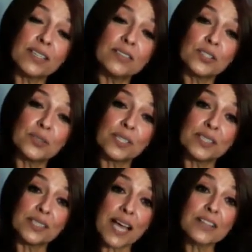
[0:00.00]
during
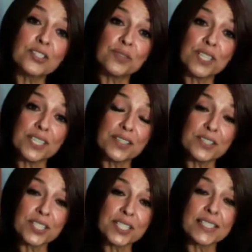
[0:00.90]
the last 2
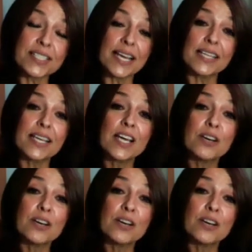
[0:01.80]
years is that